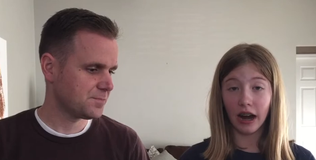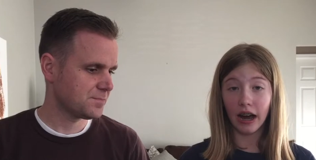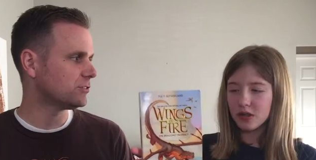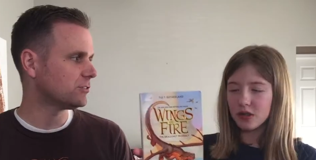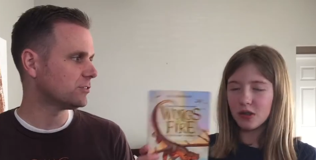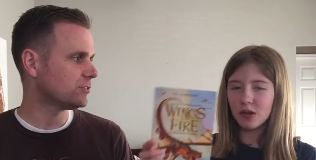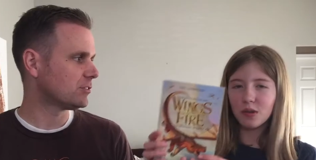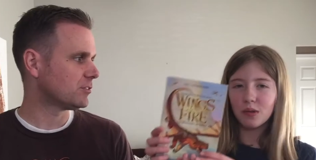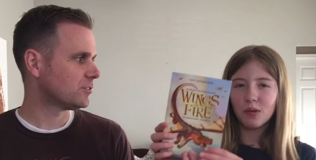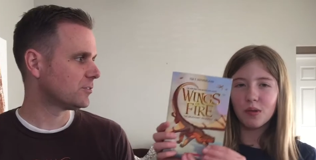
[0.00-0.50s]

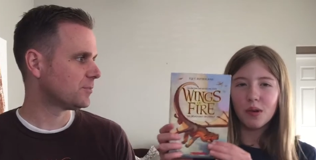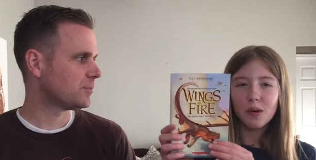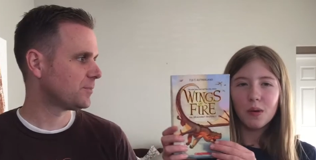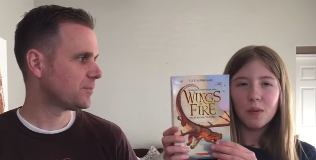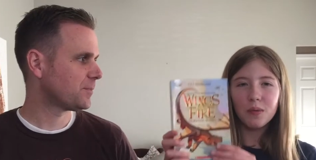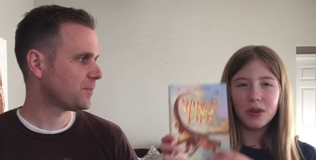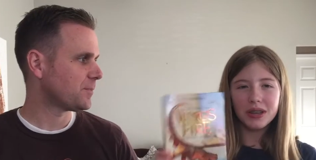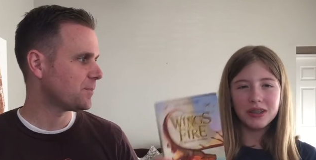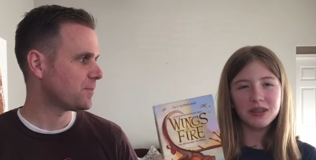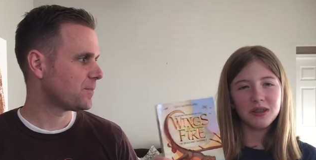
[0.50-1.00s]
Speaker 1: So,
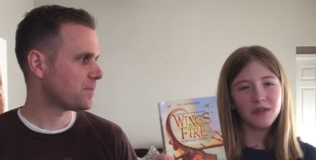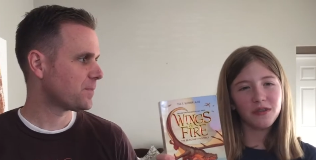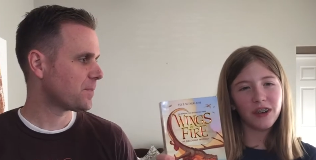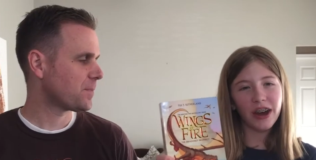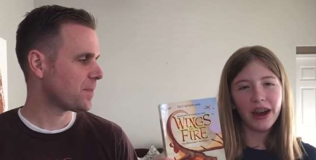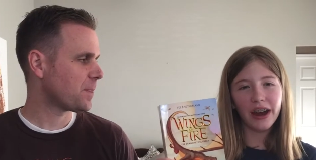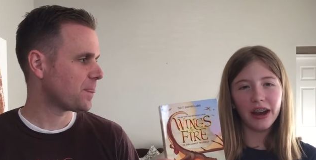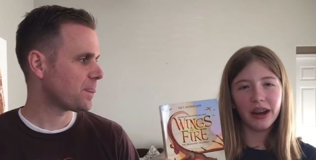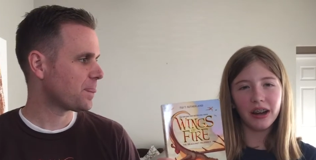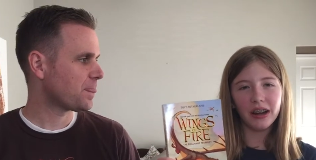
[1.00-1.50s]
Wings of
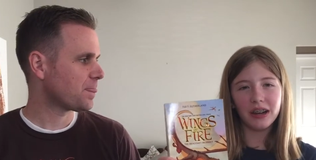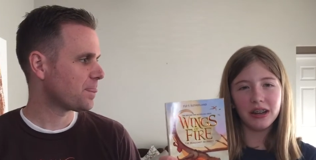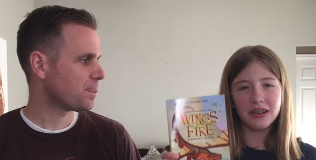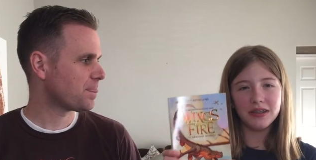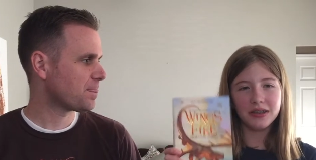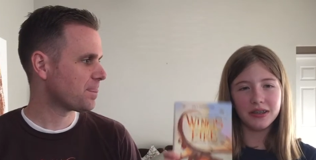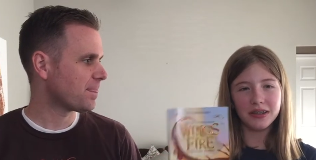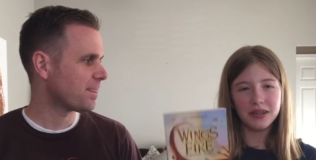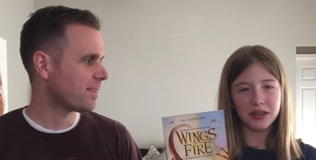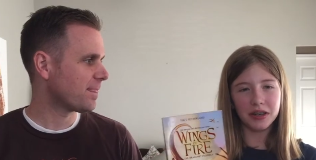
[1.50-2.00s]
Fire
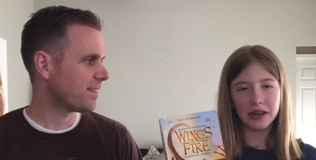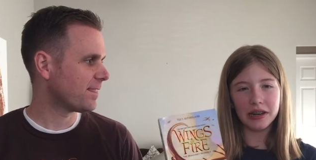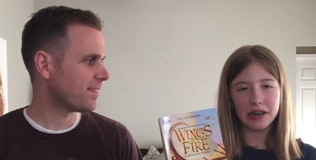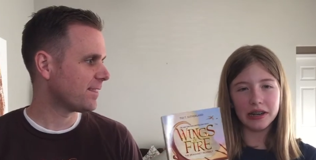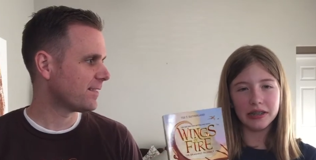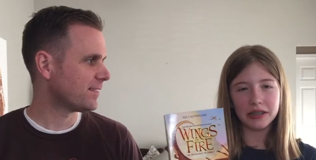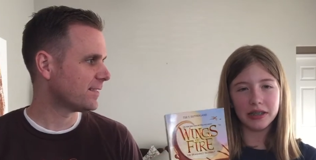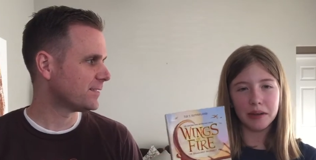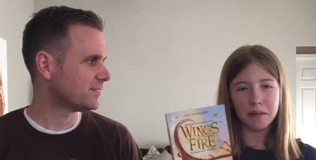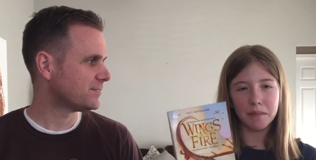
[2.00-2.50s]
is a
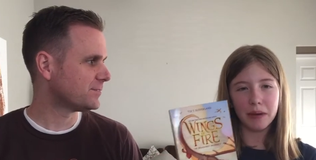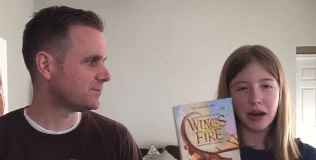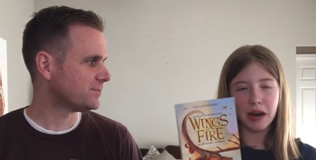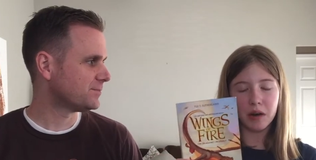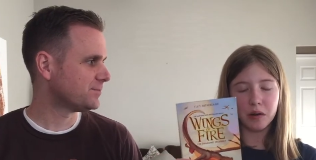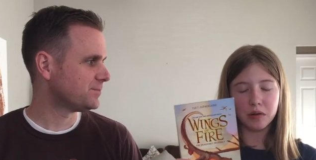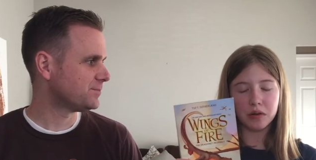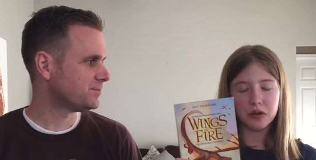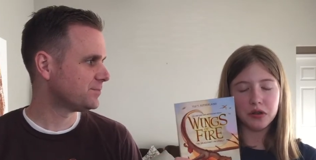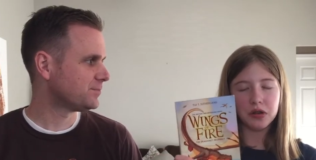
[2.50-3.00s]
series
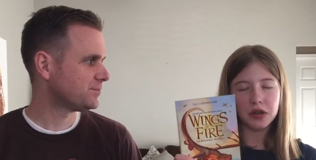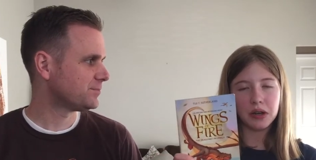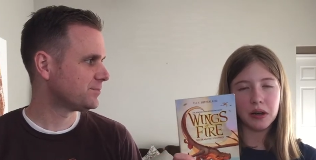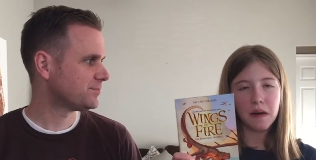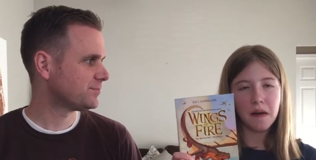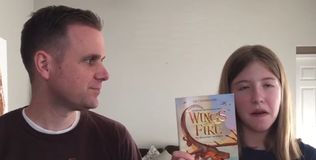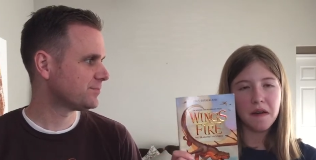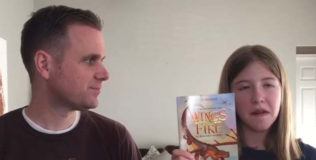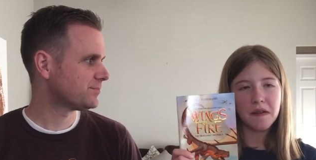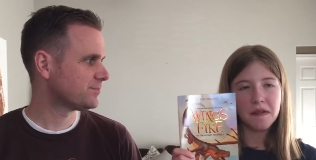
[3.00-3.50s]
about
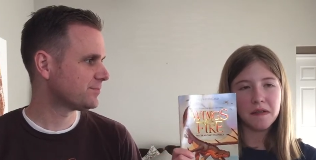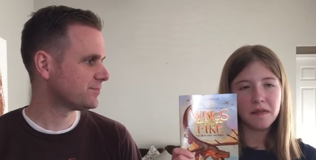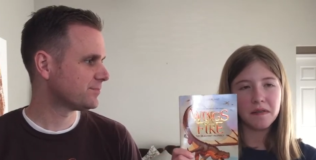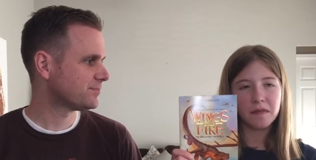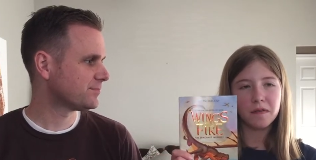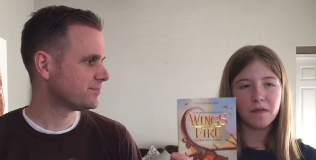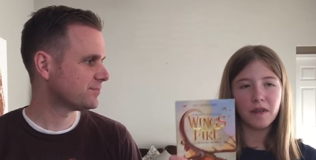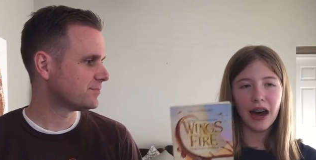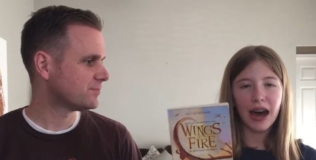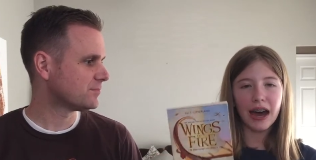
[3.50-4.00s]

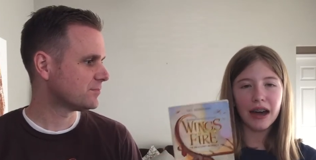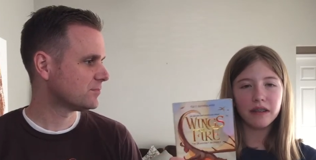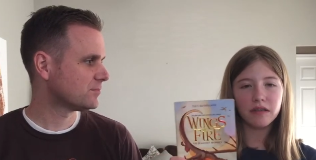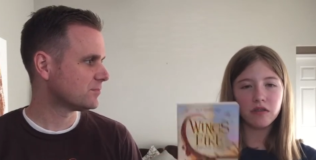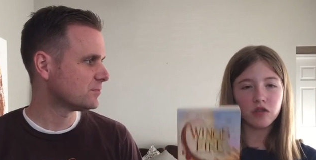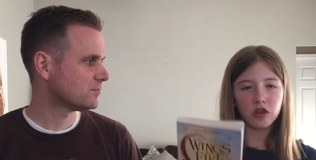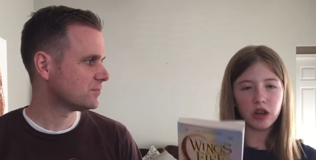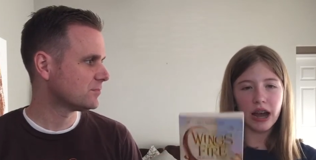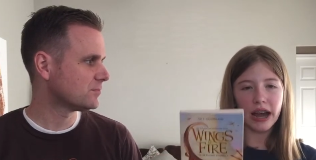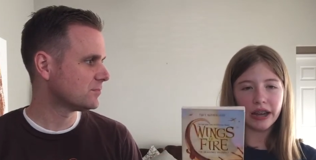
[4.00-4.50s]

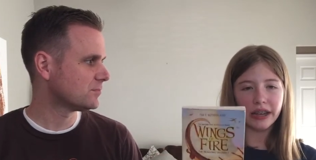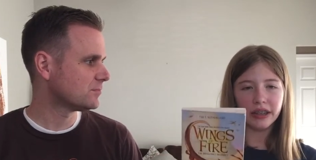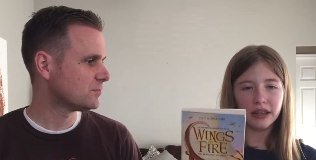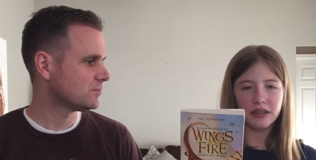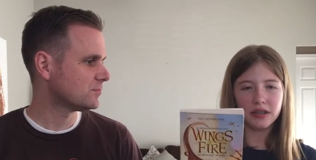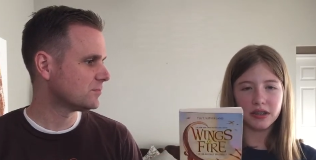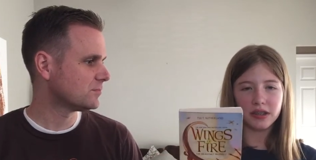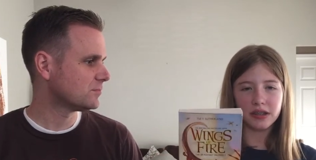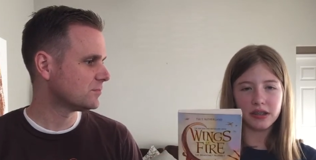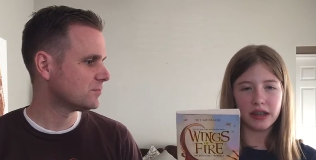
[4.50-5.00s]
five
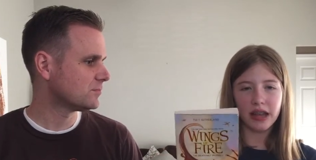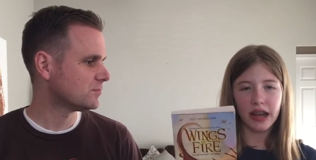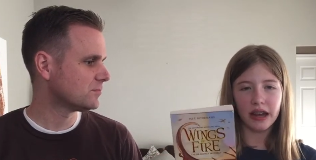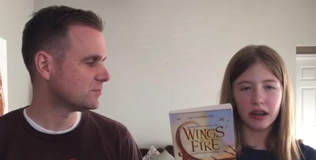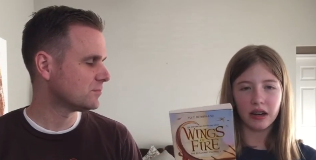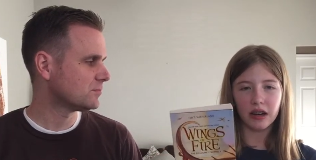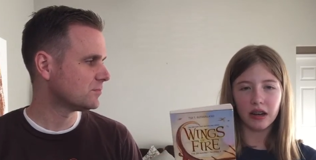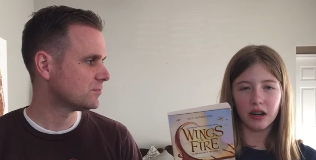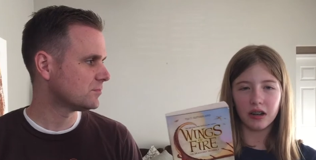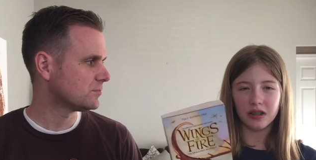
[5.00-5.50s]
dragons that
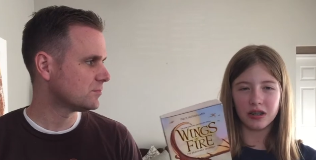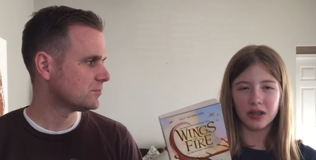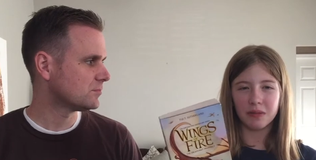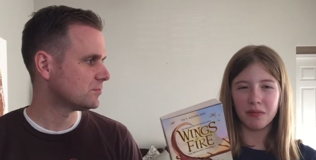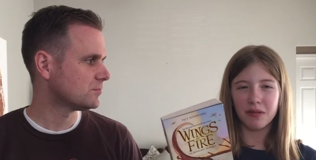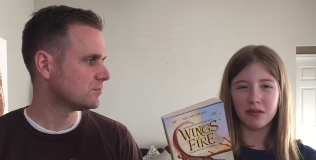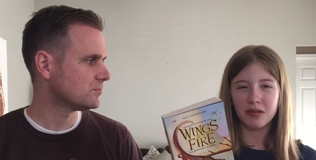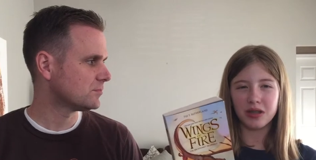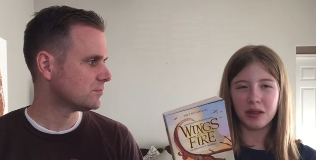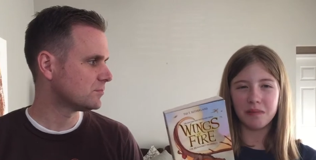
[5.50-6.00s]
are
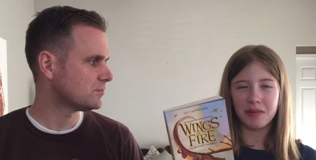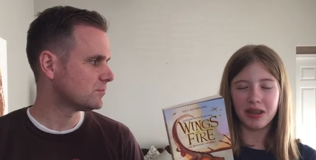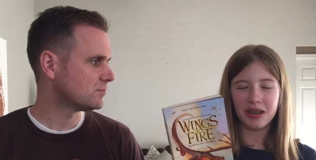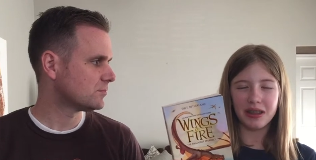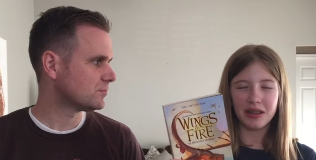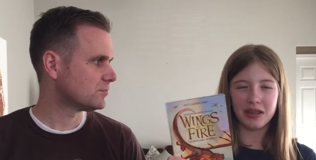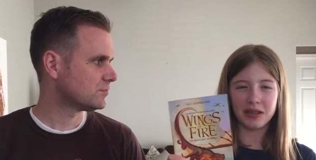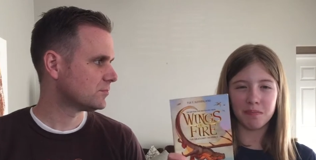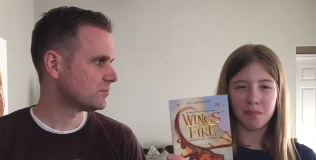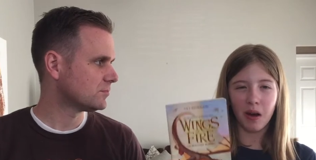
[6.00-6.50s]
supposed to be in
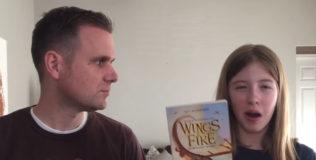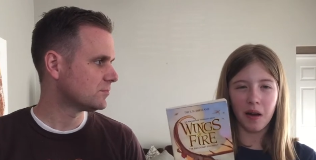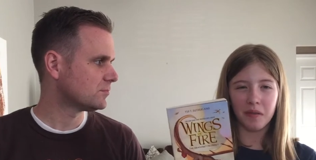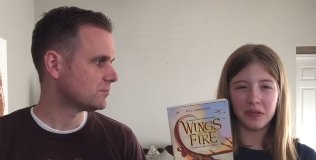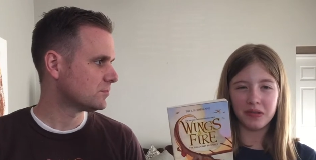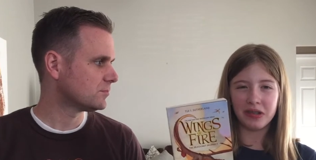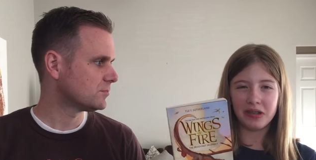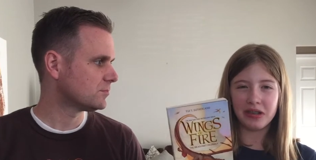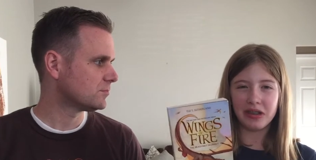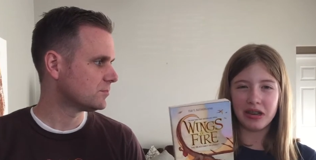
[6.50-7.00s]
this
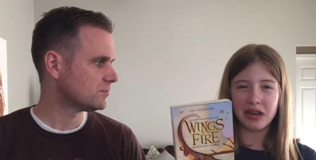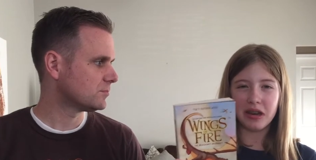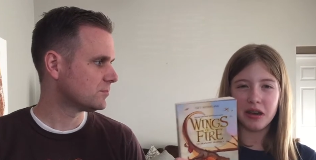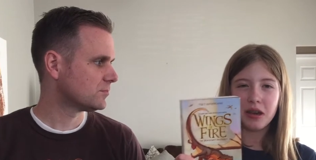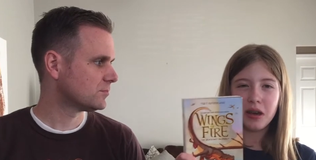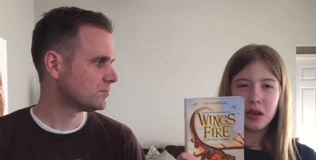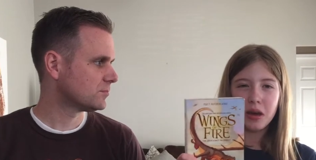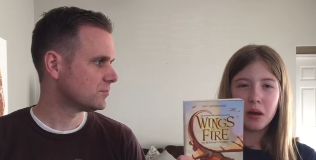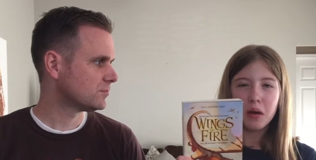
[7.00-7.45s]
prophecy,